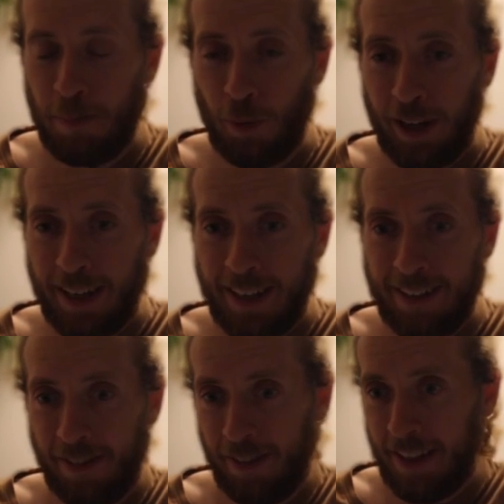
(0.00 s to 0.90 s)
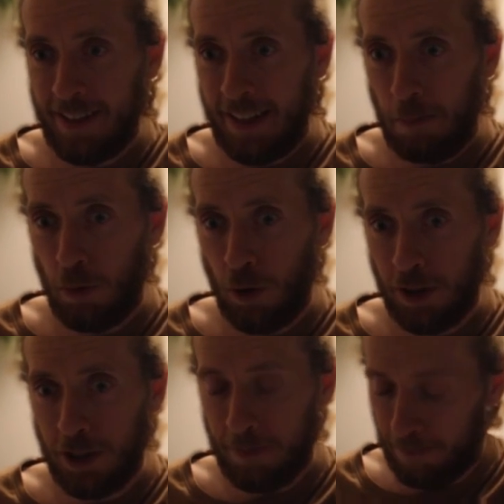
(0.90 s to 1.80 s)
breaking things in
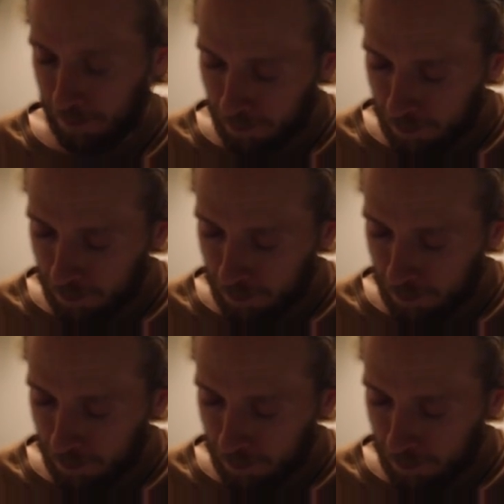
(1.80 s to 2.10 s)
production.